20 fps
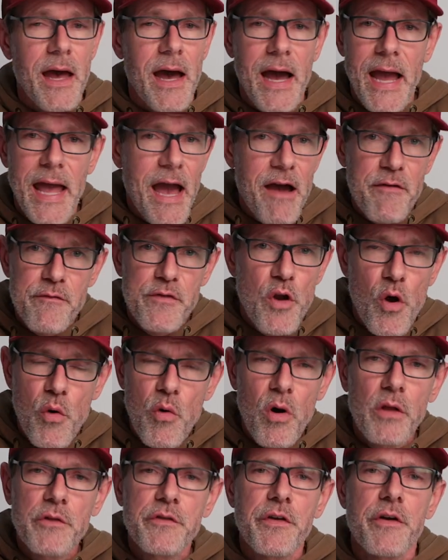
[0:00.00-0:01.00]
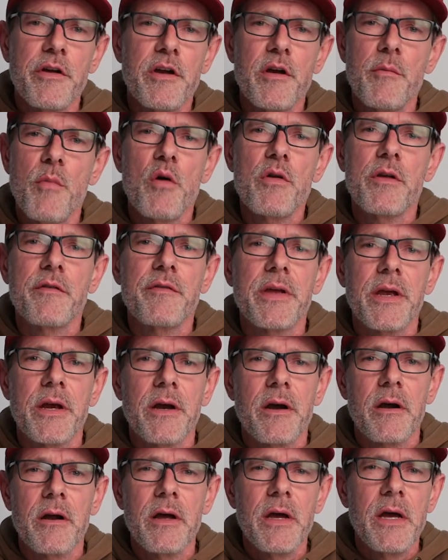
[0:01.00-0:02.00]
I have no ulterior motive
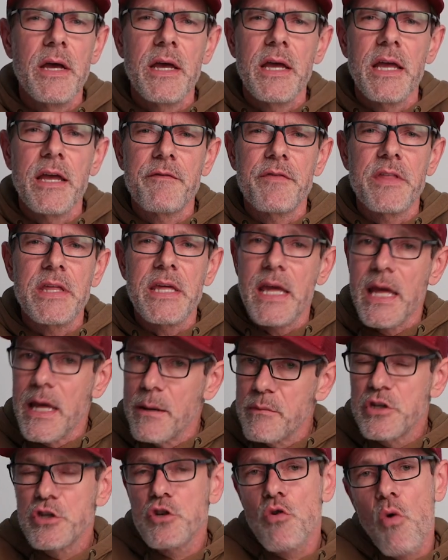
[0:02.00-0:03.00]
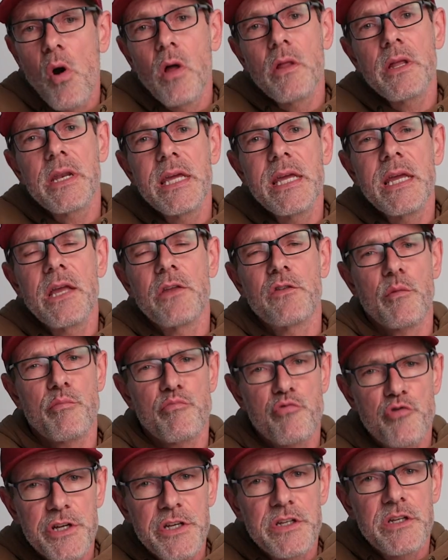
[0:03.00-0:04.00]
here. If the image quality is
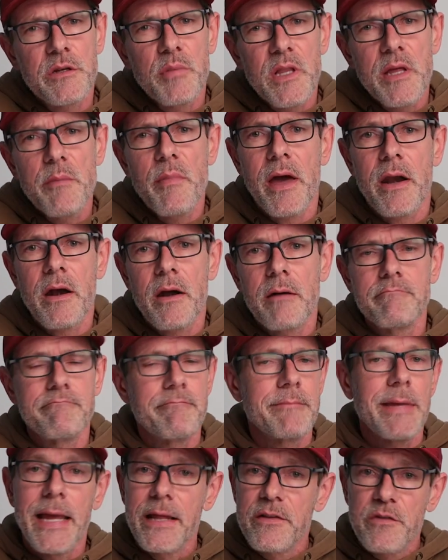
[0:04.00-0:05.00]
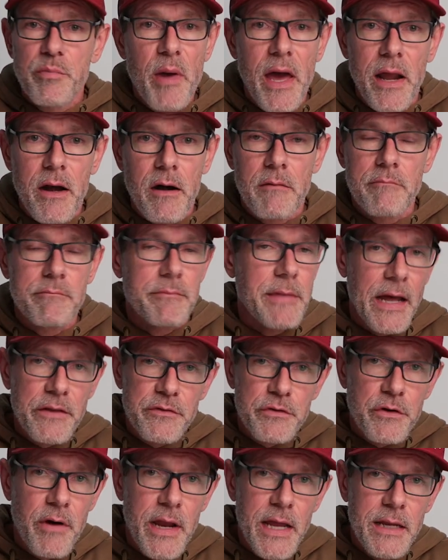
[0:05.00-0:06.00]
appreciably better, it's better.
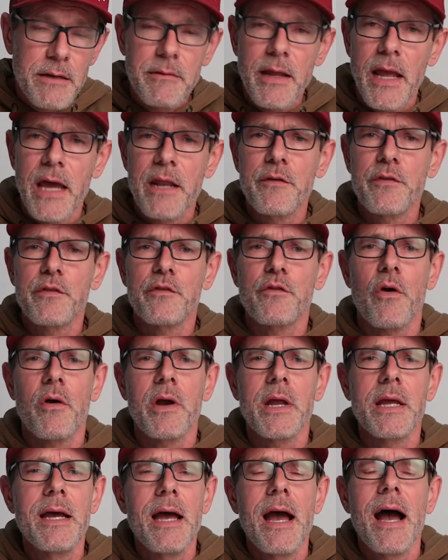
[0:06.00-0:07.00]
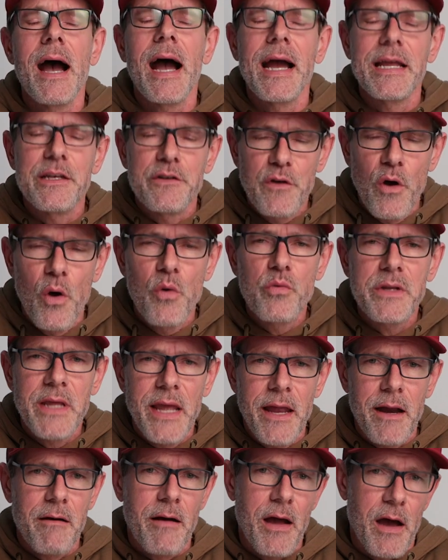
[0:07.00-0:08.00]
That's great, end of story. I don't
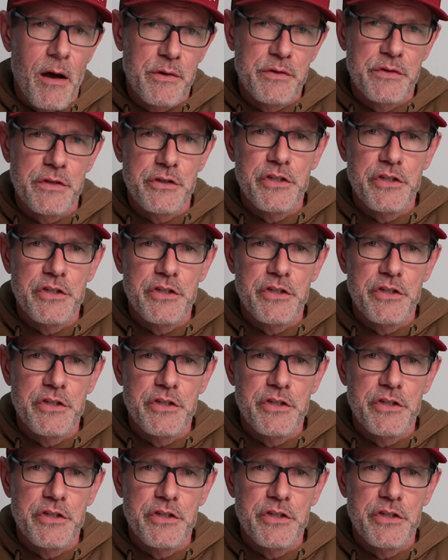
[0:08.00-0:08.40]
care how it's